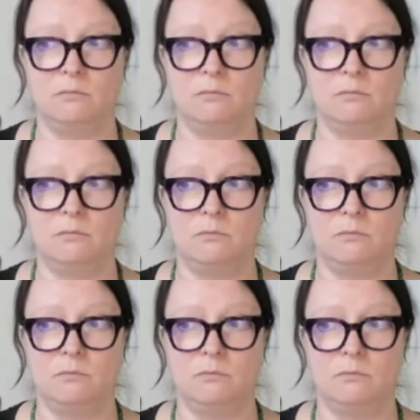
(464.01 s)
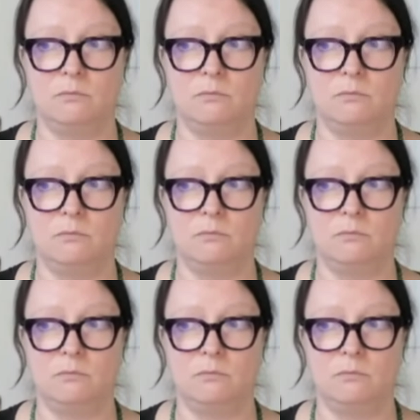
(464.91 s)
work my way through that to
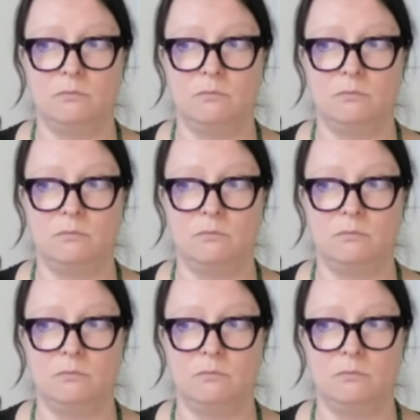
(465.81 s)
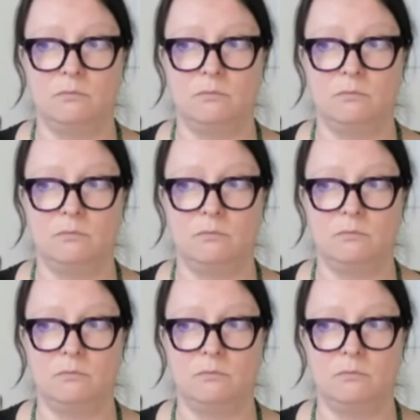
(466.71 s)
actually still enjoy